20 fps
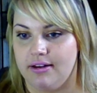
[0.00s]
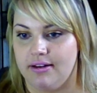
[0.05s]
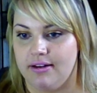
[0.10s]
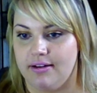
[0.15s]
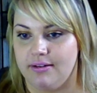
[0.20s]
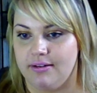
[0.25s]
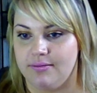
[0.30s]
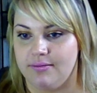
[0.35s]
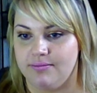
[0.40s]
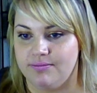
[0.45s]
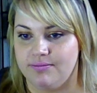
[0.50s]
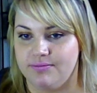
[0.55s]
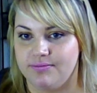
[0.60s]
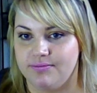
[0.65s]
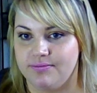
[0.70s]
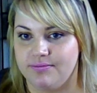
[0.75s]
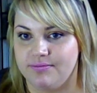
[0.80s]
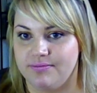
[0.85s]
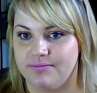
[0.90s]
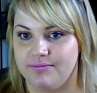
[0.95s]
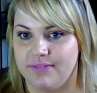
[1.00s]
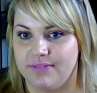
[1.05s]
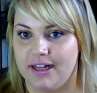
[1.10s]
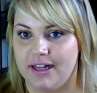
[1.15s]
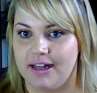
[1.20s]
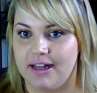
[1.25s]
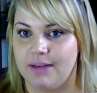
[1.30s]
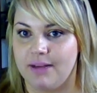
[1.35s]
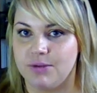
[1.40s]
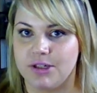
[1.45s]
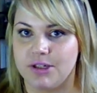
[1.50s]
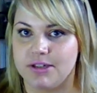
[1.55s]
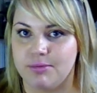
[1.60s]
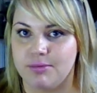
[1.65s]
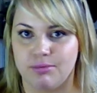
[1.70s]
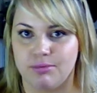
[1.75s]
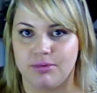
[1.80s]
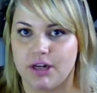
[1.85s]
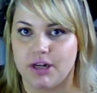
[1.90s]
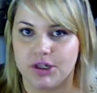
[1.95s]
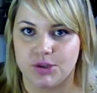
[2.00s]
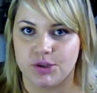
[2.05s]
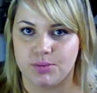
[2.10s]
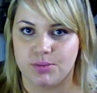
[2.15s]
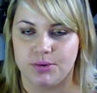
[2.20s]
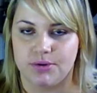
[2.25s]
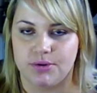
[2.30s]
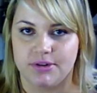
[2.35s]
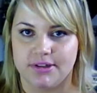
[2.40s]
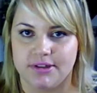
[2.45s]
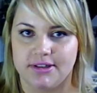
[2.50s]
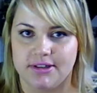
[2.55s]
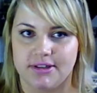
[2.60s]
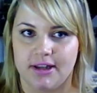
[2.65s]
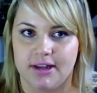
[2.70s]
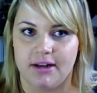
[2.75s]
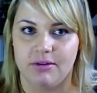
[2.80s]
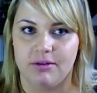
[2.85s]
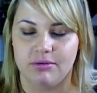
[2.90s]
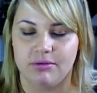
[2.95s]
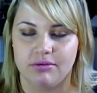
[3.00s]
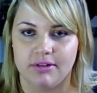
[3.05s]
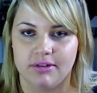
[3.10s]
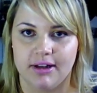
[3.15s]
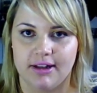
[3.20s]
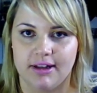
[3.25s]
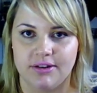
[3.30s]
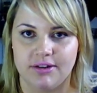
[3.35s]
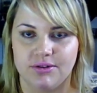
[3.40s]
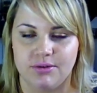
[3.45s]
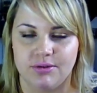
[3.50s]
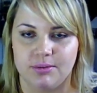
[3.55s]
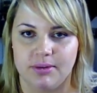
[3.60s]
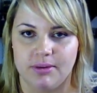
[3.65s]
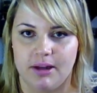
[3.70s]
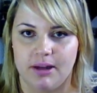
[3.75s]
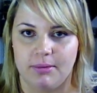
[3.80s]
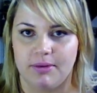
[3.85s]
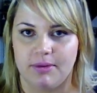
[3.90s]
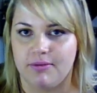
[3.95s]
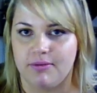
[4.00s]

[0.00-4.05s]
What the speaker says: And I'm just a brush person. I don't like to apply my